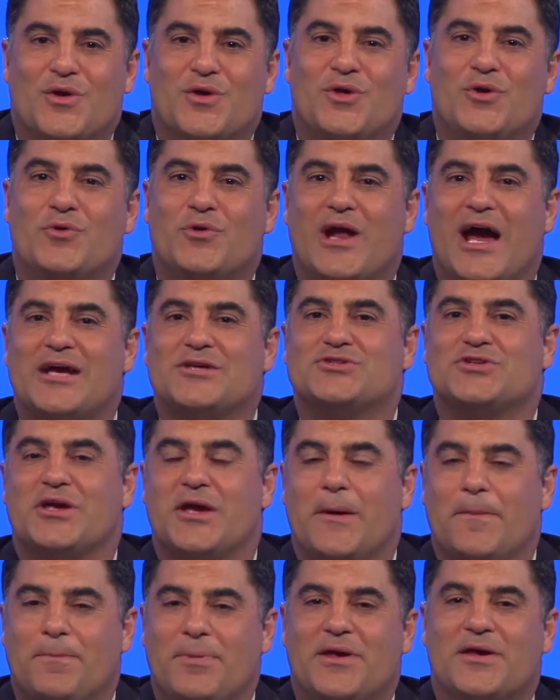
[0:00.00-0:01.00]
you would
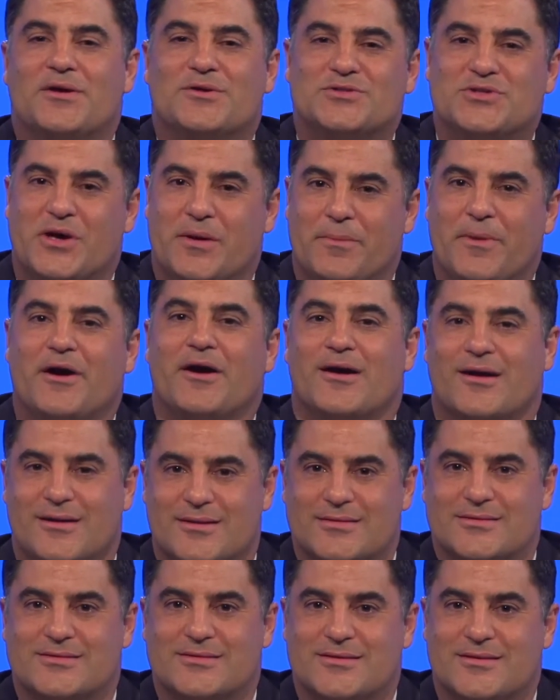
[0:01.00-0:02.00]
actually appeal to
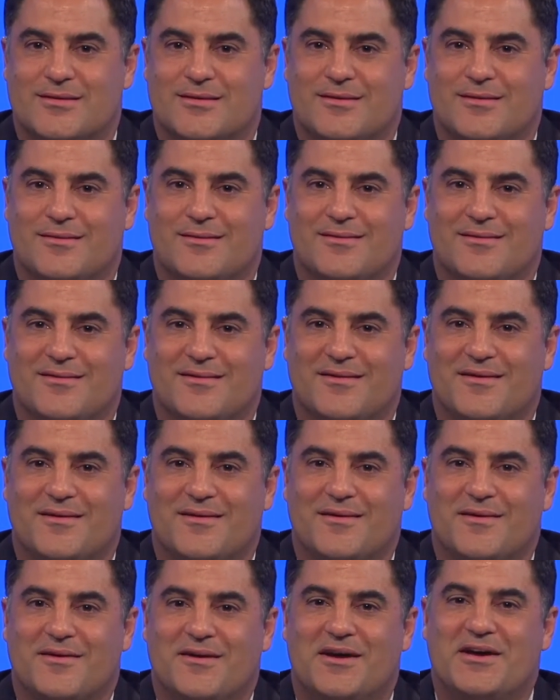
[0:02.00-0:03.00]
Americans.
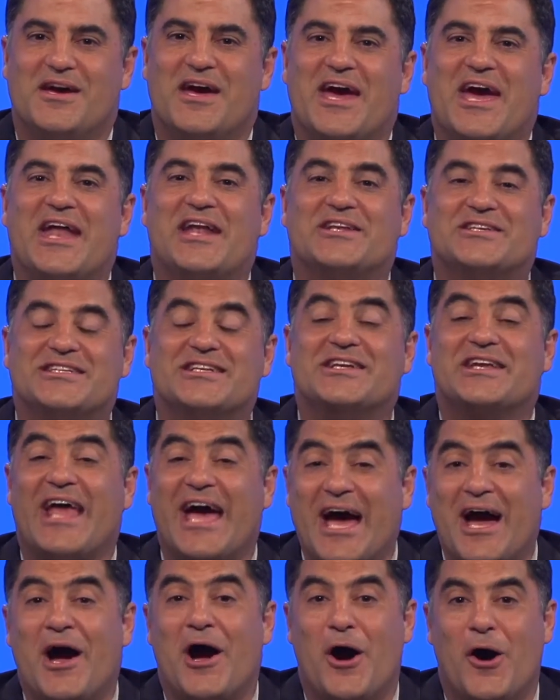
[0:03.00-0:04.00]
And
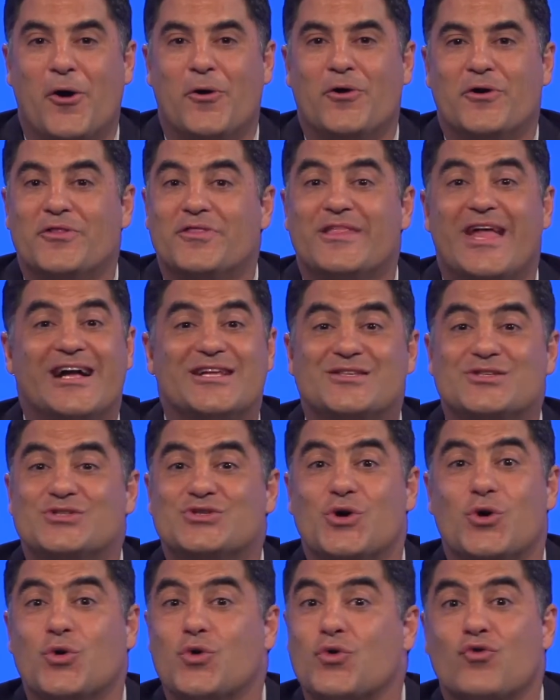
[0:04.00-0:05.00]
now, that's
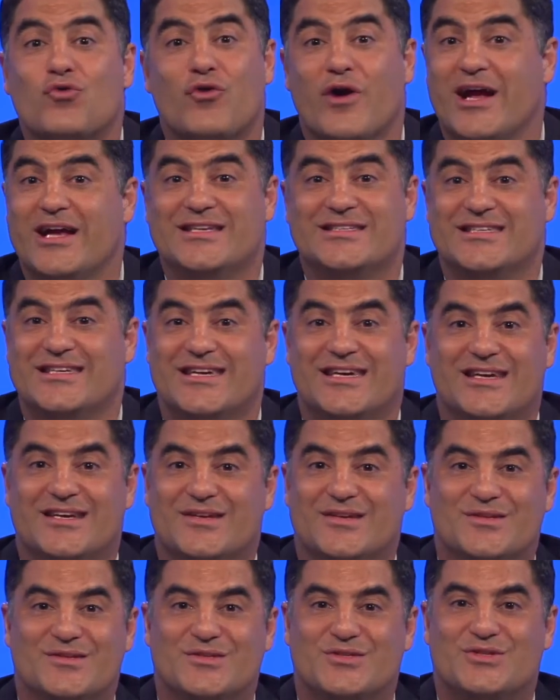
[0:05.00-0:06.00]
so
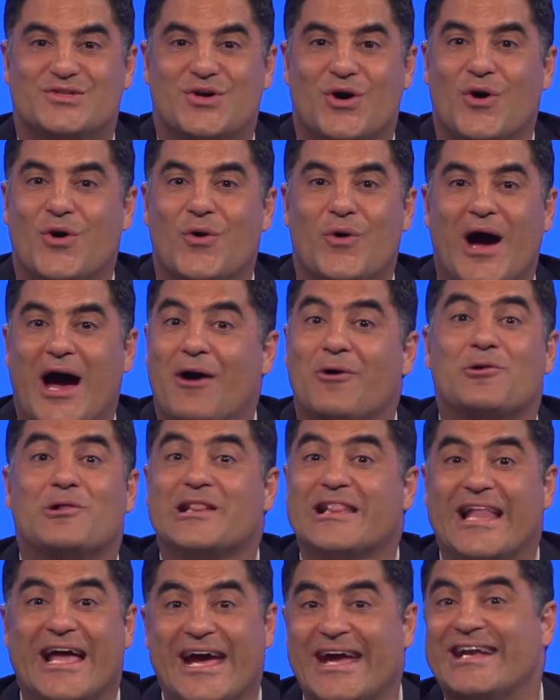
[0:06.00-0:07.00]
crazy, so
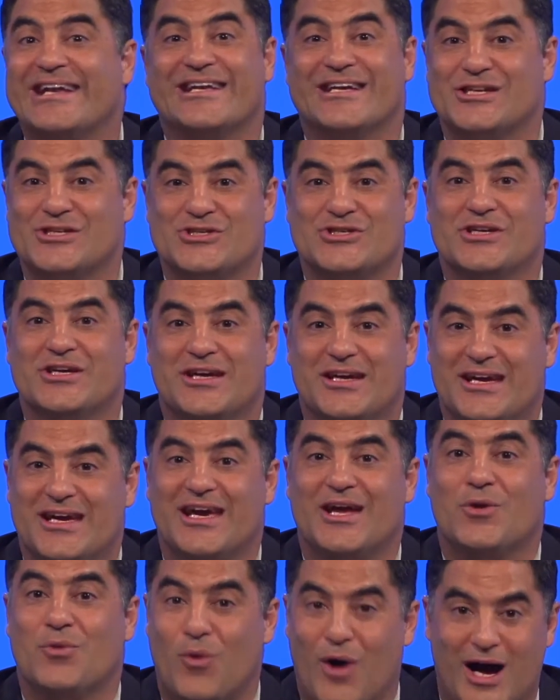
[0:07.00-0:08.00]
outlandish
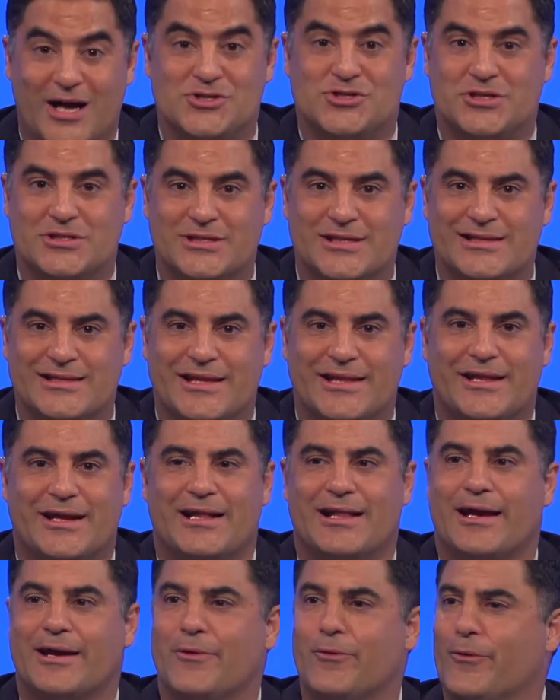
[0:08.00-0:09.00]
in Washington that
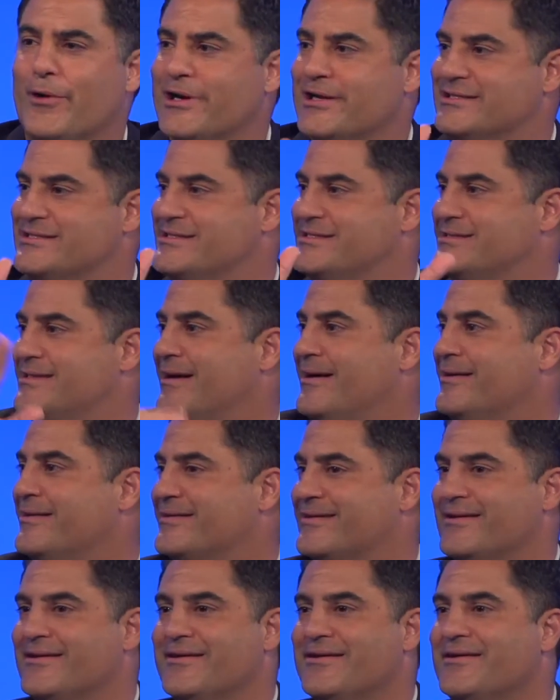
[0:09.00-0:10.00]
they're like, what a
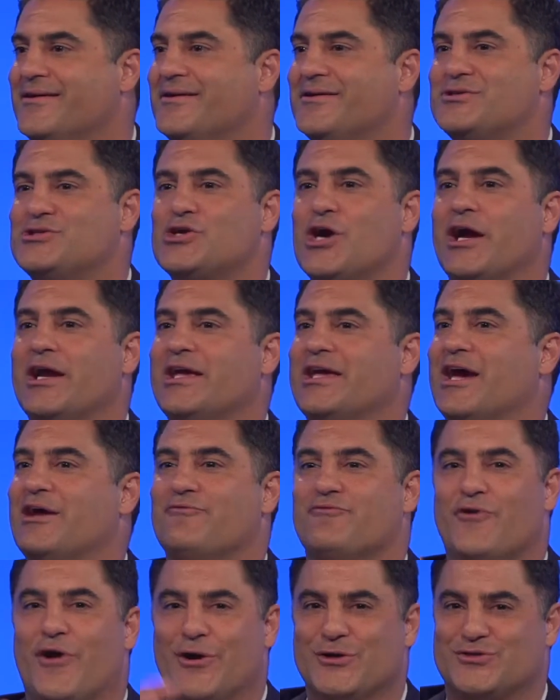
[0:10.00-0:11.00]
stunt. Trying to
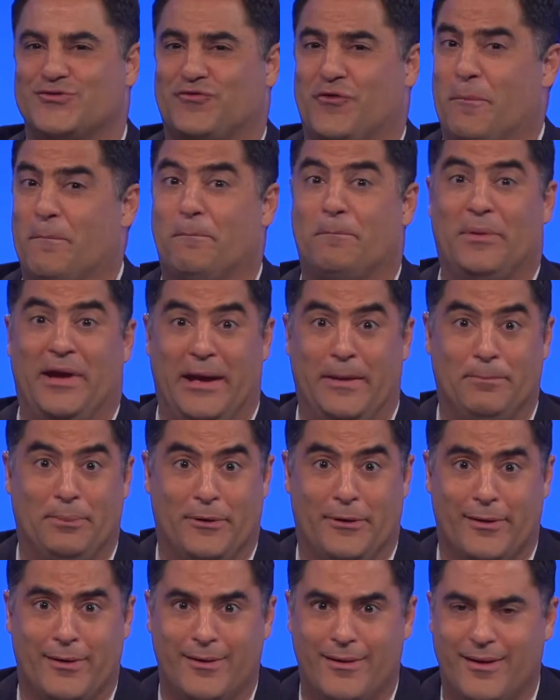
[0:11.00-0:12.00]
get votes from
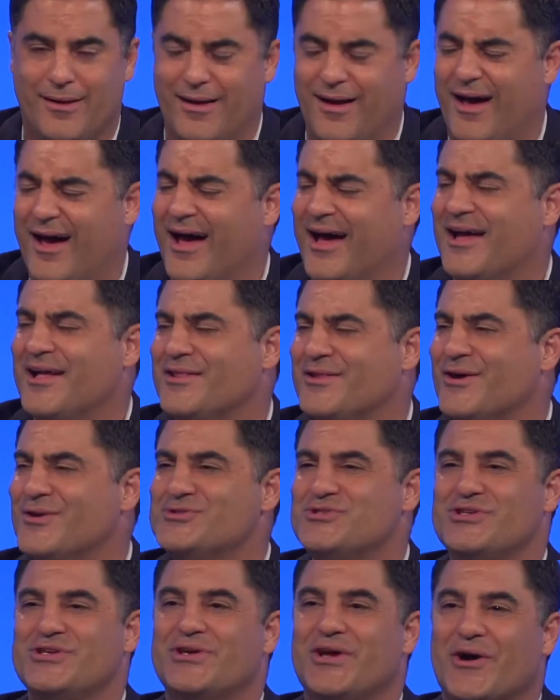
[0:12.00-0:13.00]
people.
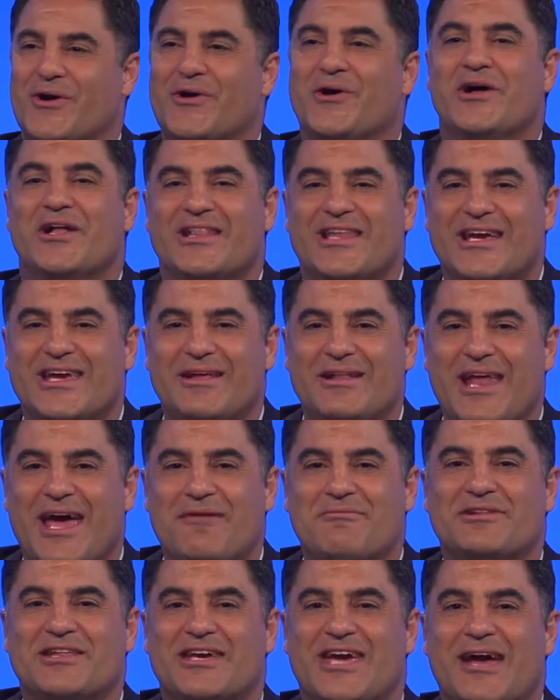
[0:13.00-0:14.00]
Don't you know, the
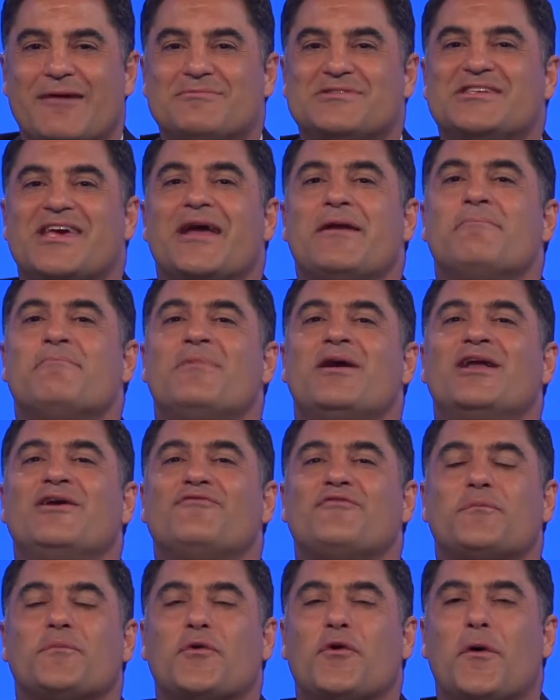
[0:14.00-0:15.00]
name of the game is getting money
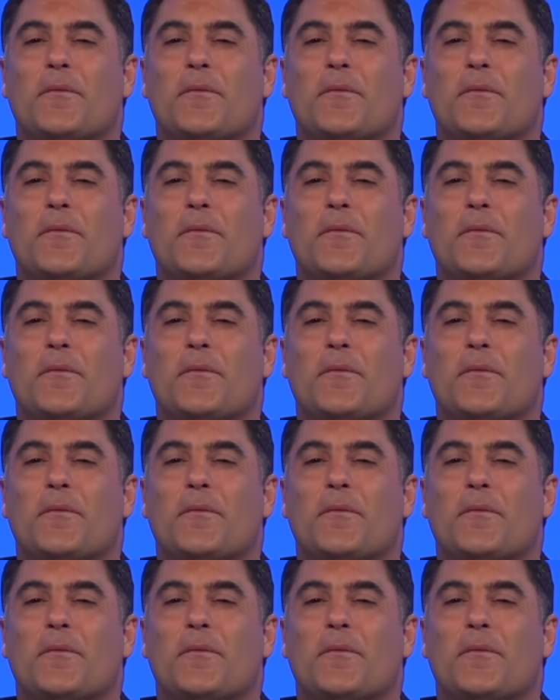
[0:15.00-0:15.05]
from